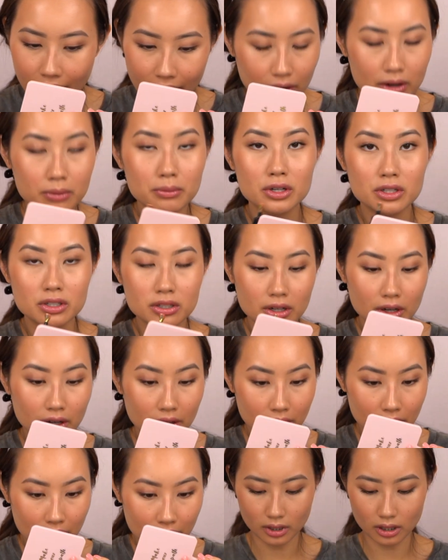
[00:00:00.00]
Almost
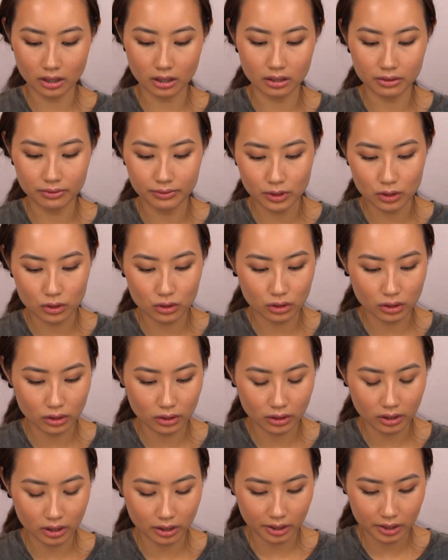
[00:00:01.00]
done. Oh, feels
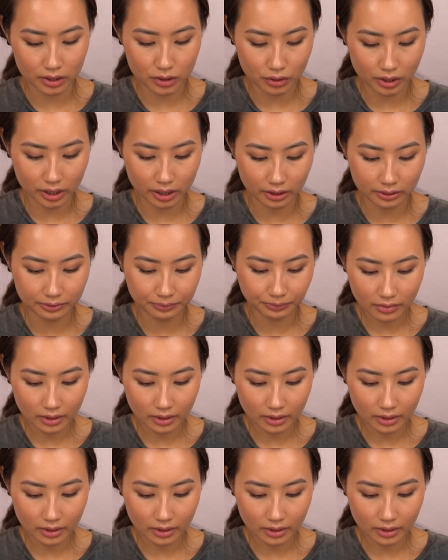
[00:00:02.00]
so hydrating,